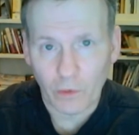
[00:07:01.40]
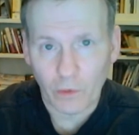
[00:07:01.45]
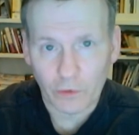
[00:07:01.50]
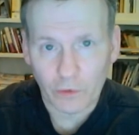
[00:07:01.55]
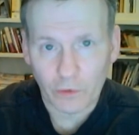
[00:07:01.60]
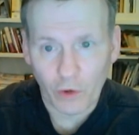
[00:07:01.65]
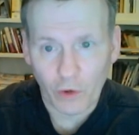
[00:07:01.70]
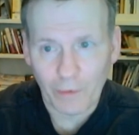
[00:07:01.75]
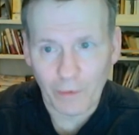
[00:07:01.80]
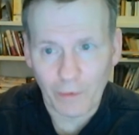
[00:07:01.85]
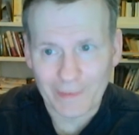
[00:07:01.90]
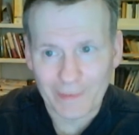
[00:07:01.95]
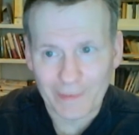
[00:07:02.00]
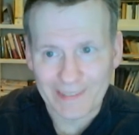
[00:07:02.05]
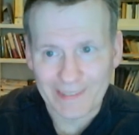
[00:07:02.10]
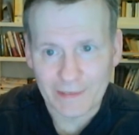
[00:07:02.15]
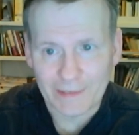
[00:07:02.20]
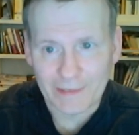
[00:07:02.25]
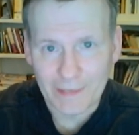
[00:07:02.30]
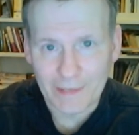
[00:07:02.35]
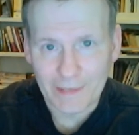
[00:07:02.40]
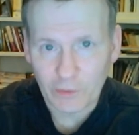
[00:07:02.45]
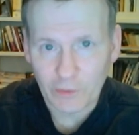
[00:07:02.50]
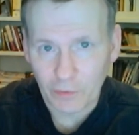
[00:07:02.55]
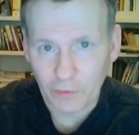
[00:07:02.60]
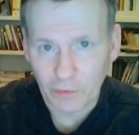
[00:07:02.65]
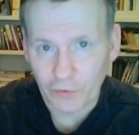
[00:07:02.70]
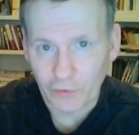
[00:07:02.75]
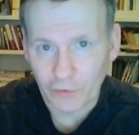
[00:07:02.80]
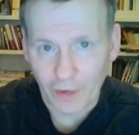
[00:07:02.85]
want to talk about the
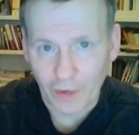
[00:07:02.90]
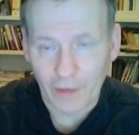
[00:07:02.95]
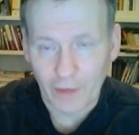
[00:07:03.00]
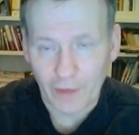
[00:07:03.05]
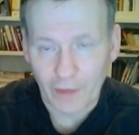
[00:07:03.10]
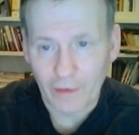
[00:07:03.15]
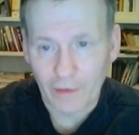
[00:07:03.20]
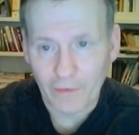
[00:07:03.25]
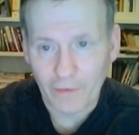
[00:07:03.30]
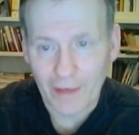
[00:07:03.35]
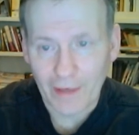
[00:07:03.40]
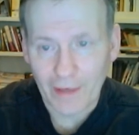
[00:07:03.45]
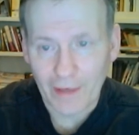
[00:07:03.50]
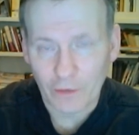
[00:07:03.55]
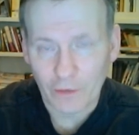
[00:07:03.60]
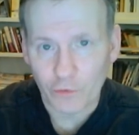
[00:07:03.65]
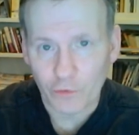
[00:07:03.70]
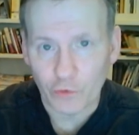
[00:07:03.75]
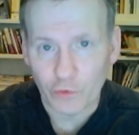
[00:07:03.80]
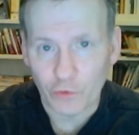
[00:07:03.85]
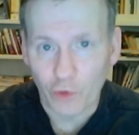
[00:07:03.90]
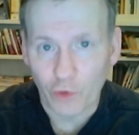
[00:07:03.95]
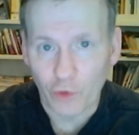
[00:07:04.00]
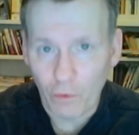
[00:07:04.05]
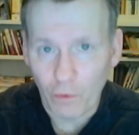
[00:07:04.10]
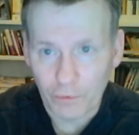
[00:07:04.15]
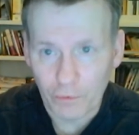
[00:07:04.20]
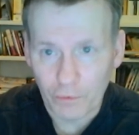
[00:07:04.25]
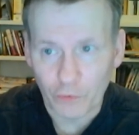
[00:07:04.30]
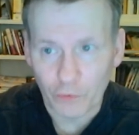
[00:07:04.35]
discipline side, the fact that if you
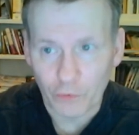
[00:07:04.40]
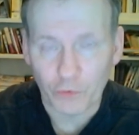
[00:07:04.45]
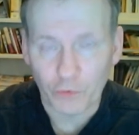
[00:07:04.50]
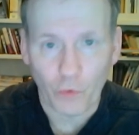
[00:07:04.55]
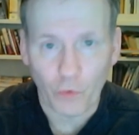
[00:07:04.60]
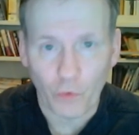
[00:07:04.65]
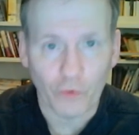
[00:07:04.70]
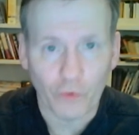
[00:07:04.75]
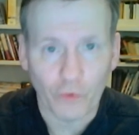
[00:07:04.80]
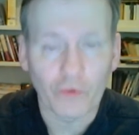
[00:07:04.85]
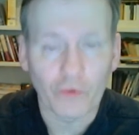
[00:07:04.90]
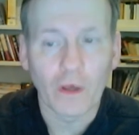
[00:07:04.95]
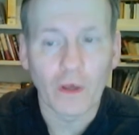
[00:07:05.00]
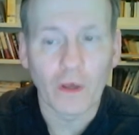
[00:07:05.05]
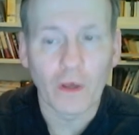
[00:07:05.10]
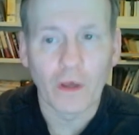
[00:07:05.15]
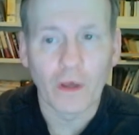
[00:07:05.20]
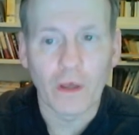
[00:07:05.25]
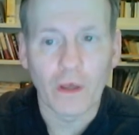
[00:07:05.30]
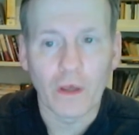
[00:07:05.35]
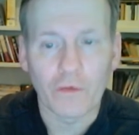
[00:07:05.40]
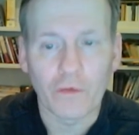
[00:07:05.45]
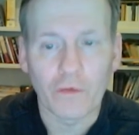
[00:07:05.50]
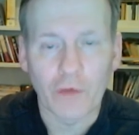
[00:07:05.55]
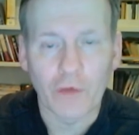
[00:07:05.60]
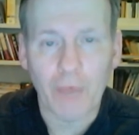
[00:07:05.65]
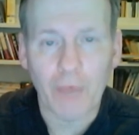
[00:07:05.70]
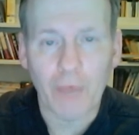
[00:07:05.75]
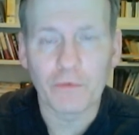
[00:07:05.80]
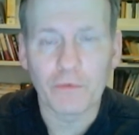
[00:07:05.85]
don't produce works, if you're
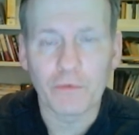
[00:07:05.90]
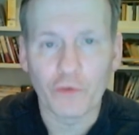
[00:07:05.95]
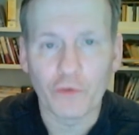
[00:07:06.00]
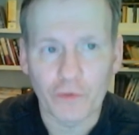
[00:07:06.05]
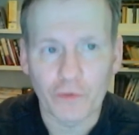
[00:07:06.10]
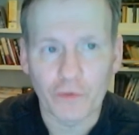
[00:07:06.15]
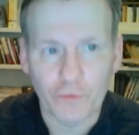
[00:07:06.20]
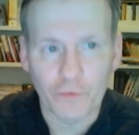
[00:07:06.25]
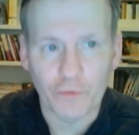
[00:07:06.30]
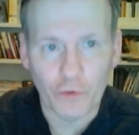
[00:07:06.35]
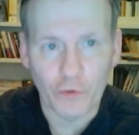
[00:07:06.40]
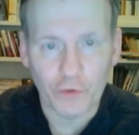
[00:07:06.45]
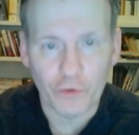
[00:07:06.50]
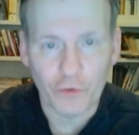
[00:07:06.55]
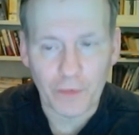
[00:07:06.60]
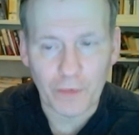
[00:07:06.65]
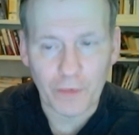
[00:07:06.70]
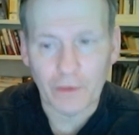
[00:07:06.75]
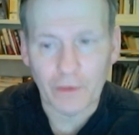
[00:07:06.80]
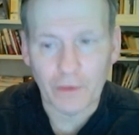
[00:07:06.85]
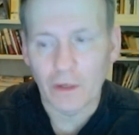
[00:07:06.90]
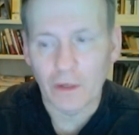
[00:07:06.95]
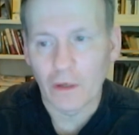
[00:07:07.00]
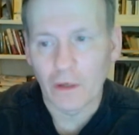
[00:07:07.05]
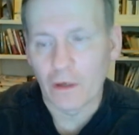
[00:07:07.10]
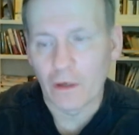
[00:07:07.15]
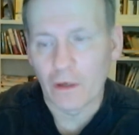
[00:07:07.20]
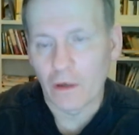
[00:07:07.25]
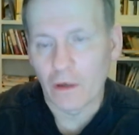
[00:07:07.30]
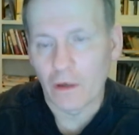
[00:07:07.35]
not producing the fruit of the Spirit,
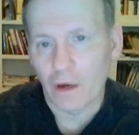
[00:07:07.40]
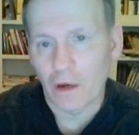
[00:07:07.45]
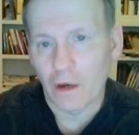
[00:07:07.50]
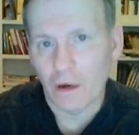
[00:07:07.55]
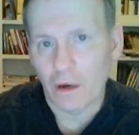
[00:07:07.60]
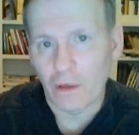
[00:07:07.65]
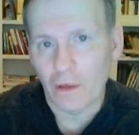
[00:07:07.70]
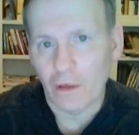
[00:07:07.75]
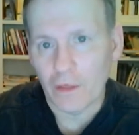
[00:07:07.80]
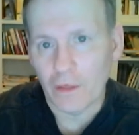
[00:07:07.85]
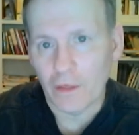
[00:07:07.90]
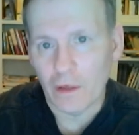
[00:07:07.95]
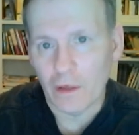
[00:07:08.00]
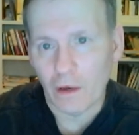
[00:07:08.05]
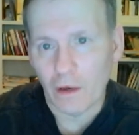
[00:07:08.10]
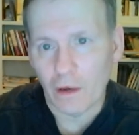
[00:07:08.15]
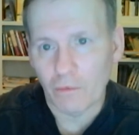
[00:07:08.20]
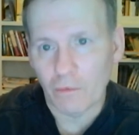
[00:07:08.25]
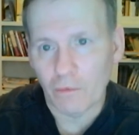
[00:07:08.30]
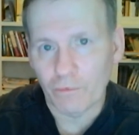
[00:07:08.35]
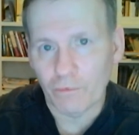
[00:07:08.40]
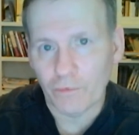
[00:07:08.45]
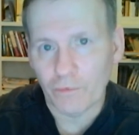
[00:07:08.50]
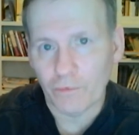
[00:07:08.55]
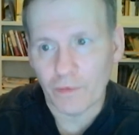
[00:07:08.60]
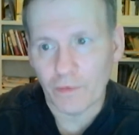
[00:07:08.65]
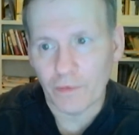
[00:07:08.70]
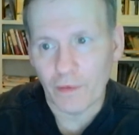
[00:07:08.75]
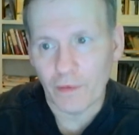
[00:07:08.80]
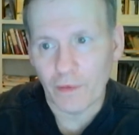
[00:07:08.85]
uh, the uh,
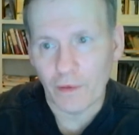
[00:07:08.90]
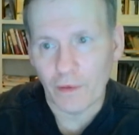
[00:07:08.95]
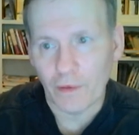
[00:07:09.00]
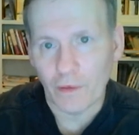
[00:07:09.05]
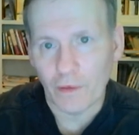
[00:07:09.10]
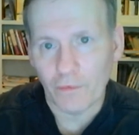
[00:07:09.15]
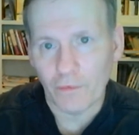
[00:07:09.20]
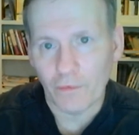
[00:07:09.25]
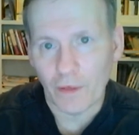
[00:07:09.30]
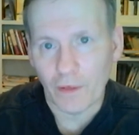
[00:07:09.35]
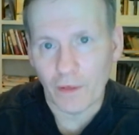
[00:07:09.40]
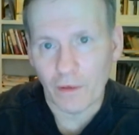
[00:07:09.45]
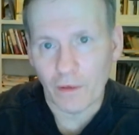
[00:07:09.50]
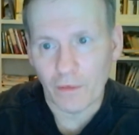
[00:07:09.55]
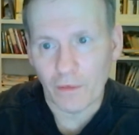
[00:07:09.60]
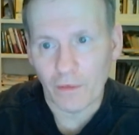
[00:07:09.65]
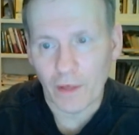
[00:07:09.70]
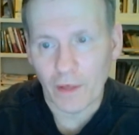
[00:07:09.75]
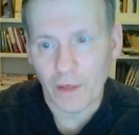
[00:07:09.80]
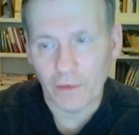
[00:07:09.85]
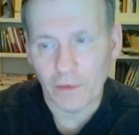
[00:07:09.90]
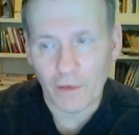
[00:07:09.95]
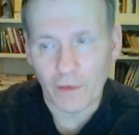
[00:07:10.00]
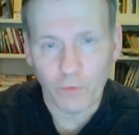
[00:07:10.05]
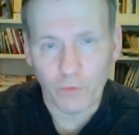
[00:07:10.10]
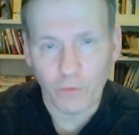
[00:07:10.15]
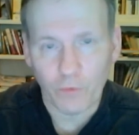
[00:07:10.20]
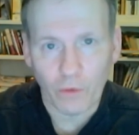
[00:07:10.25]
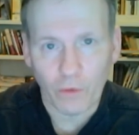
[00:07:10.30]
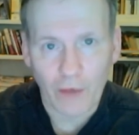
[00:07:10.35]
and, and, and,
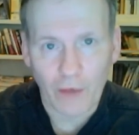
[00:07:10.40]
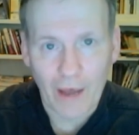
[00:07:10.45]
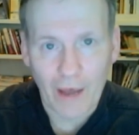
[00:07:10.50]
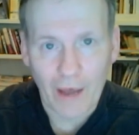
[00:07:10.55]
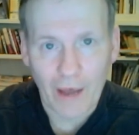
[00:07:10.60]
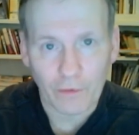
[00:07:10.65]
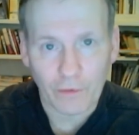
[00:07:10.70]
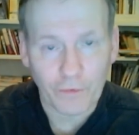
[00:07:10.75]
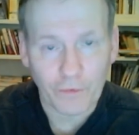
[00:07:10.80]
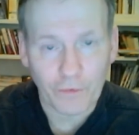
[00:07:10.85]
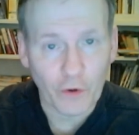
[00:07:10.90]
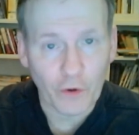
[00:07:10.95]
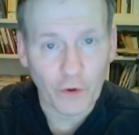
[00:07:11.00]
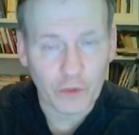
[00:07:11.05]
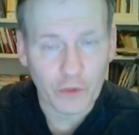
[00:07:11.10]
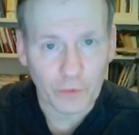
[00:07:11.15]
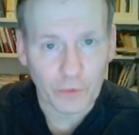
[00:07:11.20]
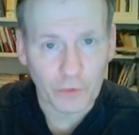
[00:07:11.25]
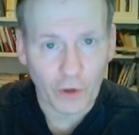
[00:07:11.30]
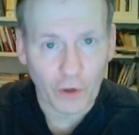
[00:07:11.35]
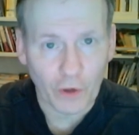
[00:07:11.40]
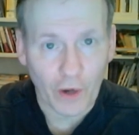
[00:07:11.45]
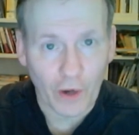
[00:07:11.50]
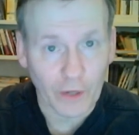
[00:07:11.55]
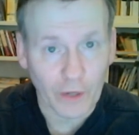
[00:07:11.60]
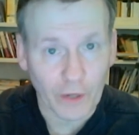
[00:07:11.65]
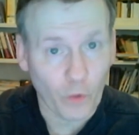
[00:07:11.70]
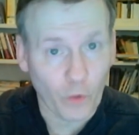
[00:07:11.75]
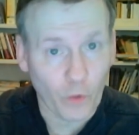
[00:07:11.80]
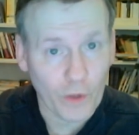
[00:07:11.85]
therefore out of fellowship with God
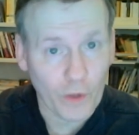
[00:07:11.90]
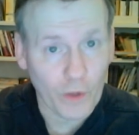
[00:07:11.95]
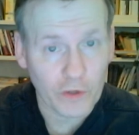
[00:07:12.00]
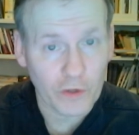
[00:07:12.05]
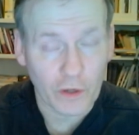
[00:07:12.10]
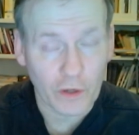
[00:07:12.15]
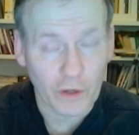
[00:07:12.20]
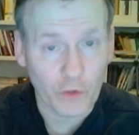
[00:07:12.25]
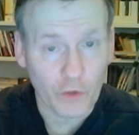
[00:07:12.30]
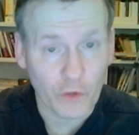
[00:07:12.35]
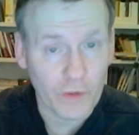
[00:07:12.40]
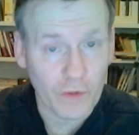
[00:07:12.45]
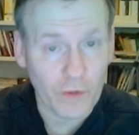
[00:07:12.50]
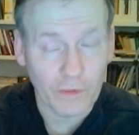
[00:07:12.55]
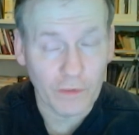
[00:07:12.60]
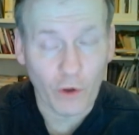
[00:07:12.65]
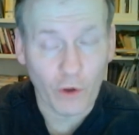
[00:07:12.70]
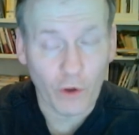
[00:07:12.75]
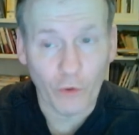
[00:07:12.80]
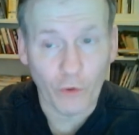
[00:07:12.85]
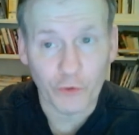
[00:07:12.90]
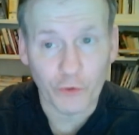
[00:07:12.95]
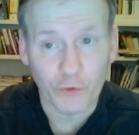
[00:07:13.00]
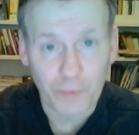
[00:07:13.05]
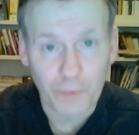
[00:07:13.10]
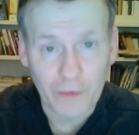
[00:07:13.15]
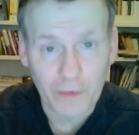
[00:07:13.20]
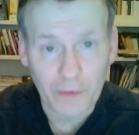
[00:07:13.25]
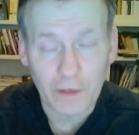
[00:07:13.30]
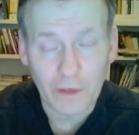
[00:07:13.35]
and quenching and grieving the Holy
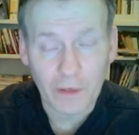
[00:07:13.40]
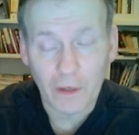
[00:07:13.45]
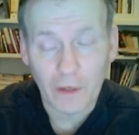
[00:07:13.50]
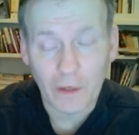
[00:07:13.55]
Spirit,